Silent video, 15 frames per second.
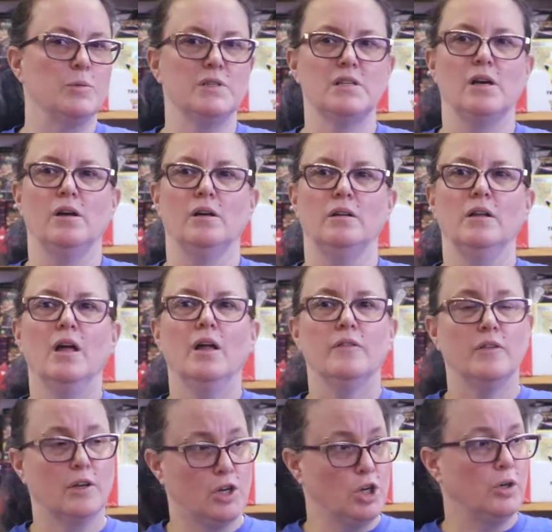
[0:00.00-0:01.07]
We sell
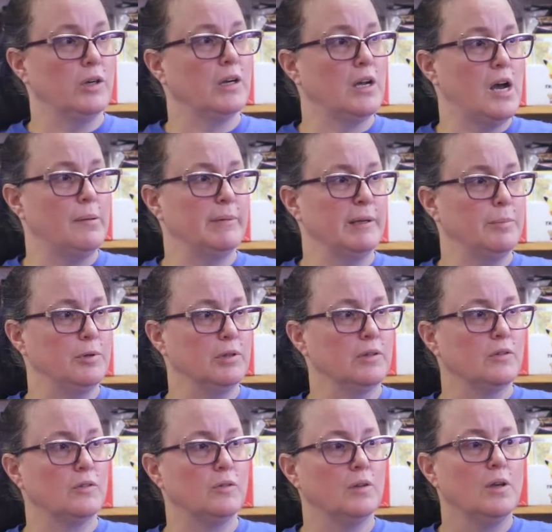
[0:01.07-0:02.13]
the current comic
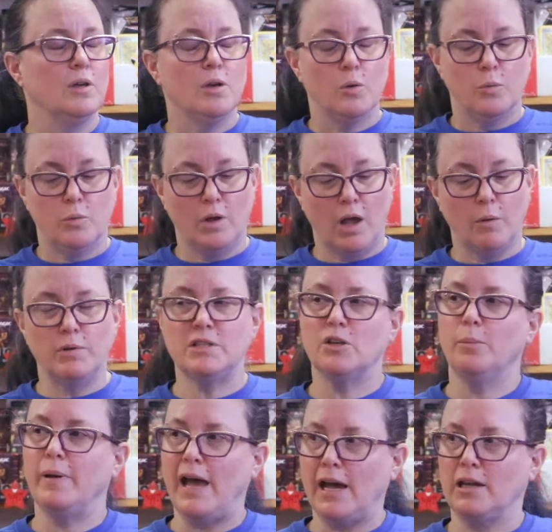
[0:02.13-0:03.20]
books, and we
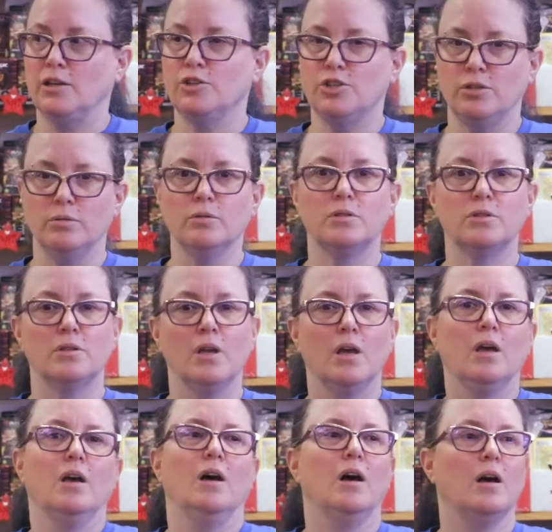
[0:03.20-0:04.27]
sell back issues.
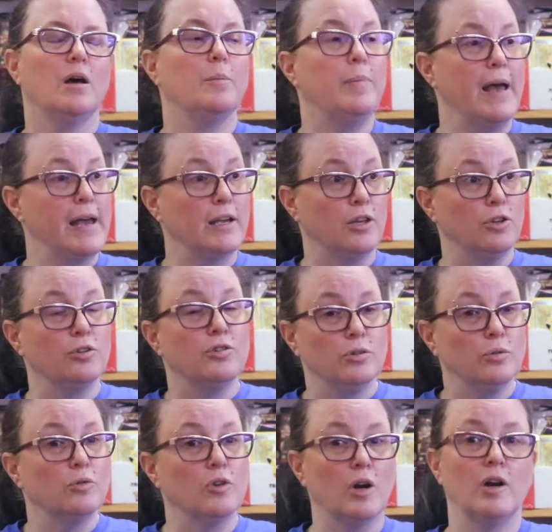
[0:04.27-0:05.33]
Back
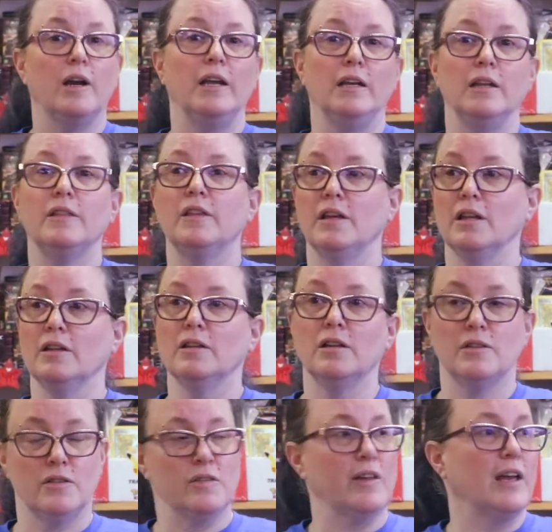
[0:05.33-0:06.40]
issues are anything
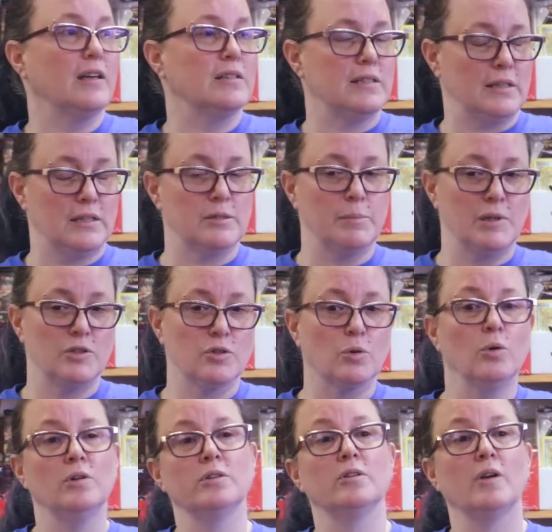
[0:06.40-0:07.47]
that's like 6 months or
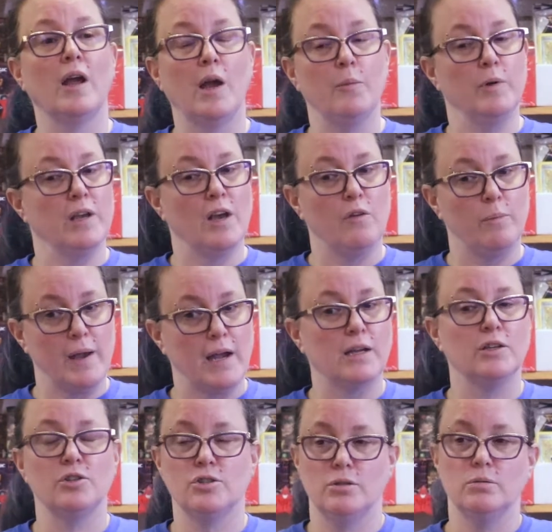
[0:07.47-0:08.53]
older, and we have
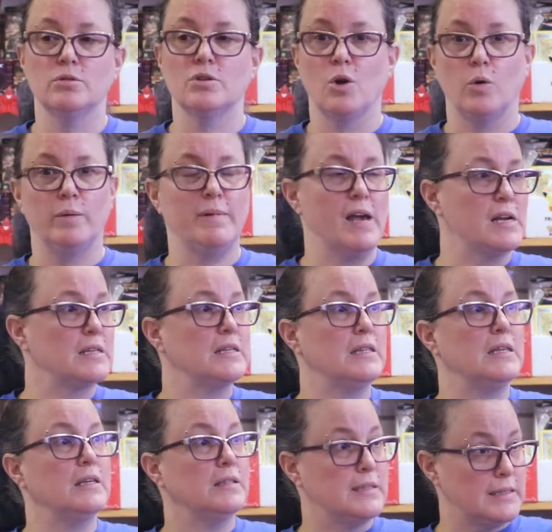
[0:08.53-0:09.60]
back issues going back to
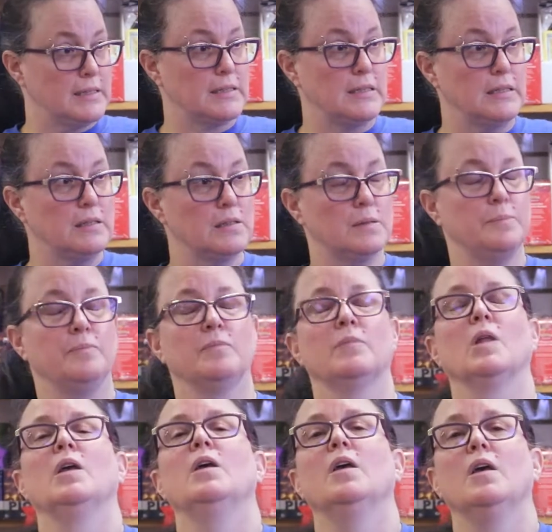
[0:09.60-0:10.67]
the
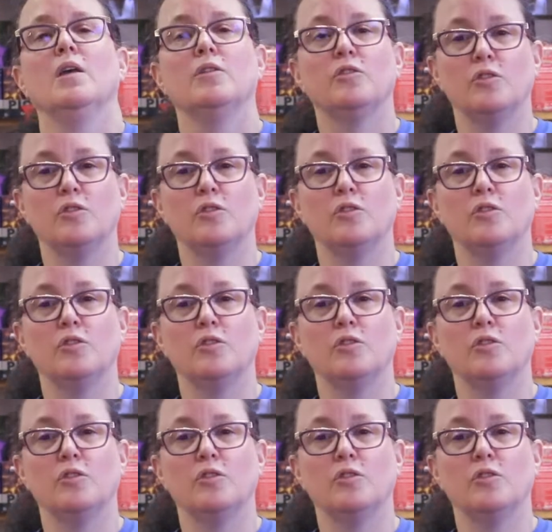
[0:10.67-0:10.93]
60s.